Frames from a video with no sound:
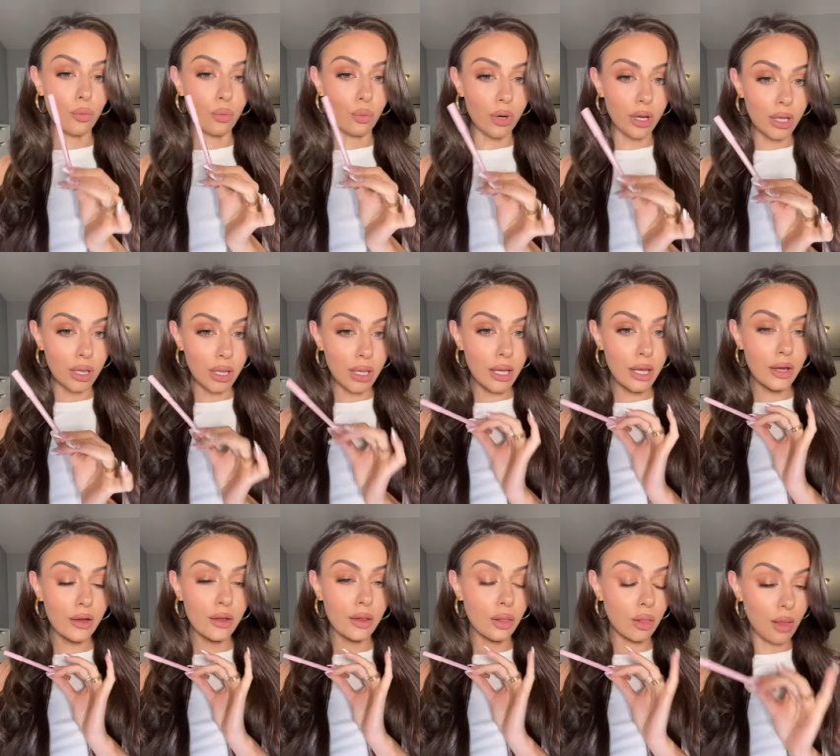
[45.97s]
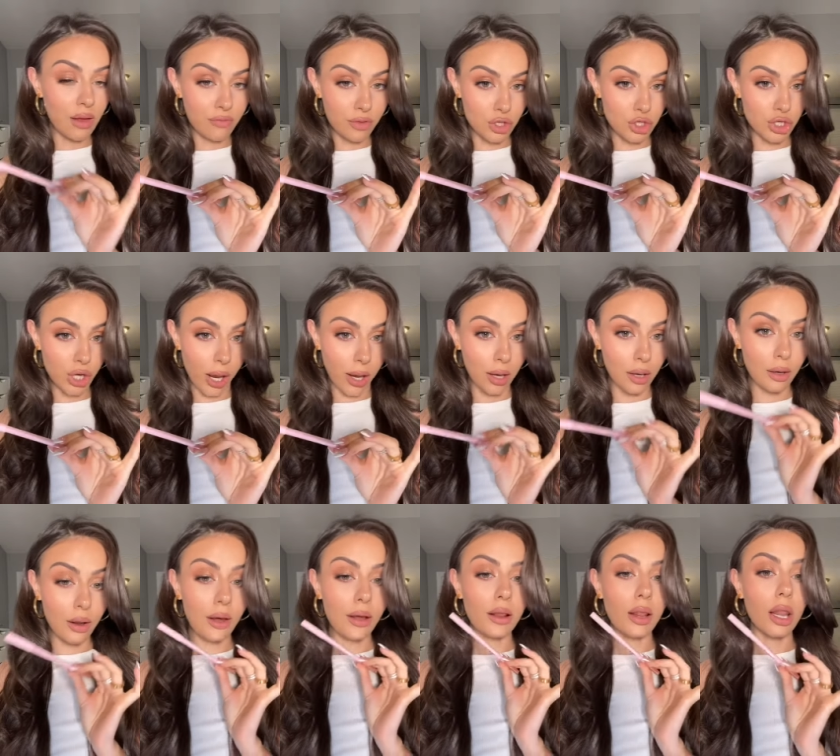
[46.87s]
Really love the
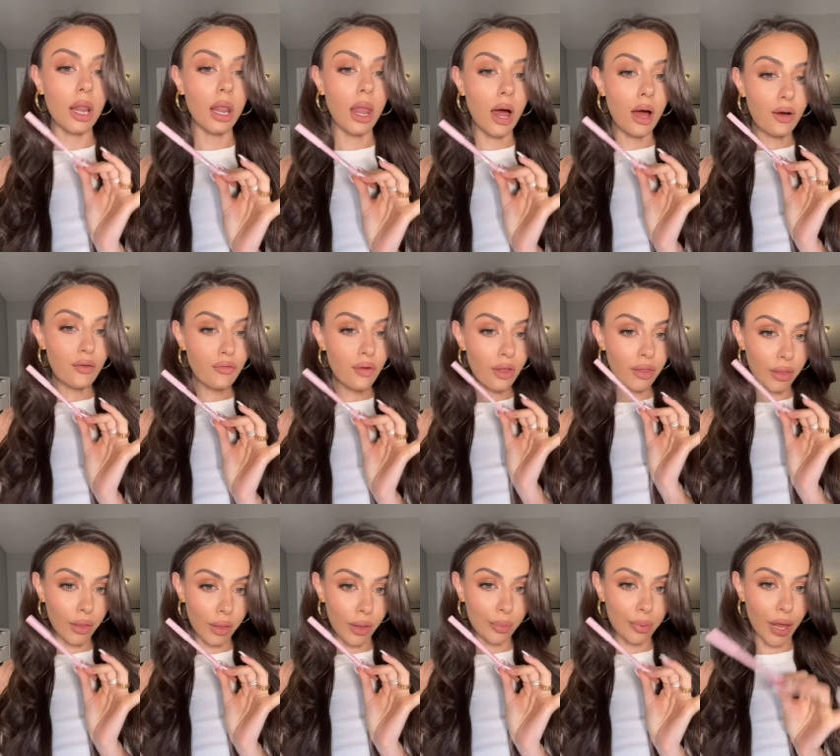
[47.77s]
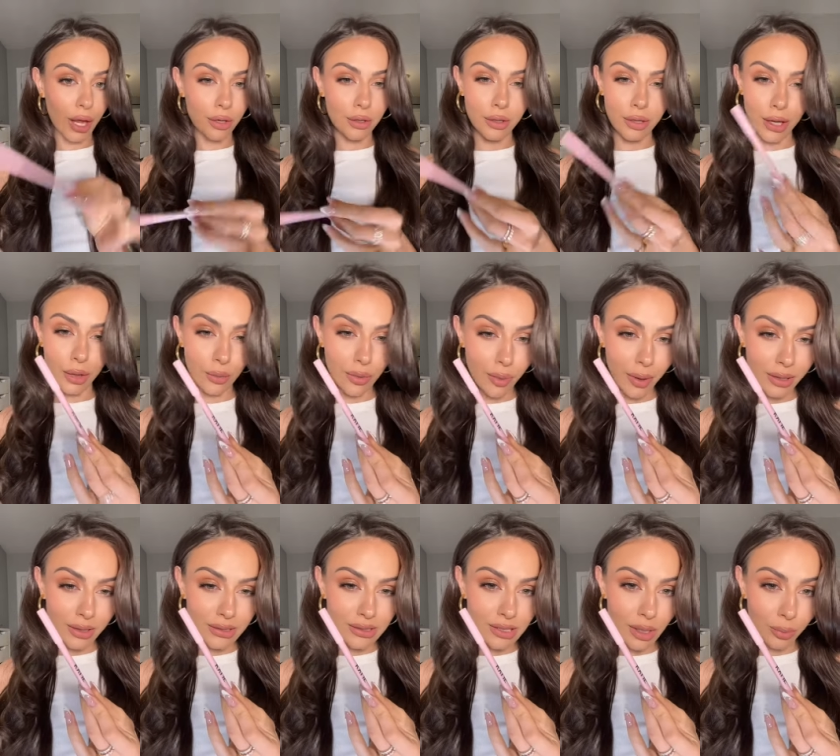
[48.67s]
shade. Love the lip liner. Can we
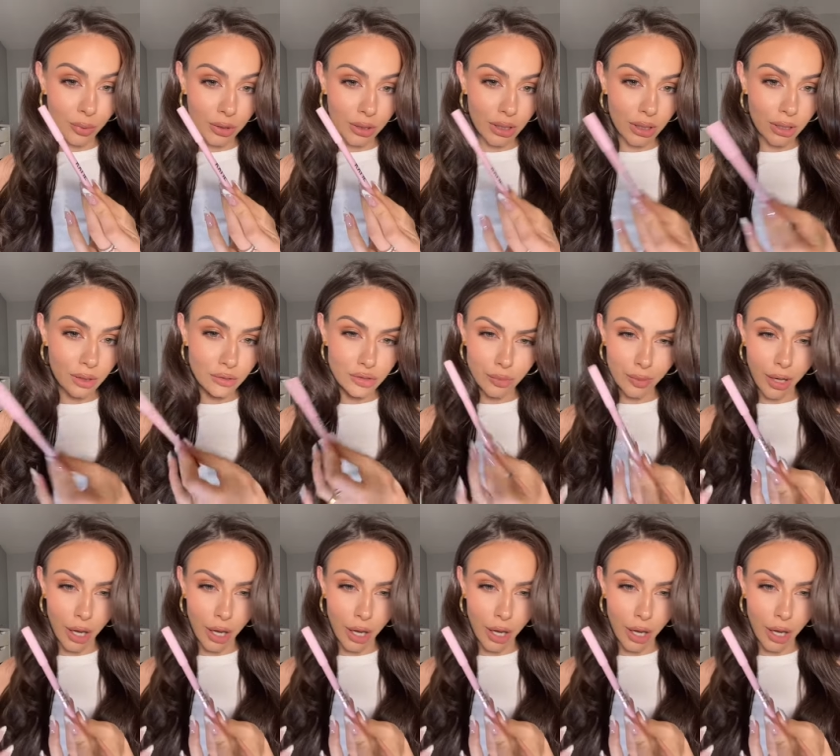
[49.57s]
buy these separately? Do we